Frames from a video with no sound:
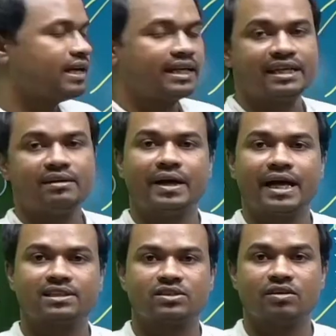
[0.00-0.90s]

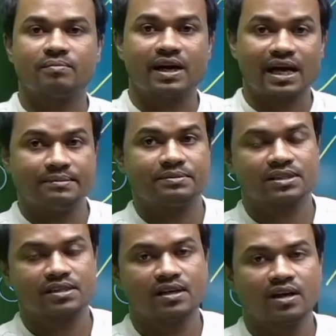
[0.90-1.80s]
kickbacks or bribes,
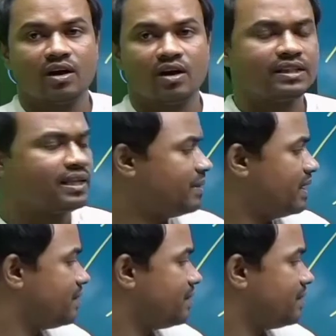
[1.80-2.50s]
or they may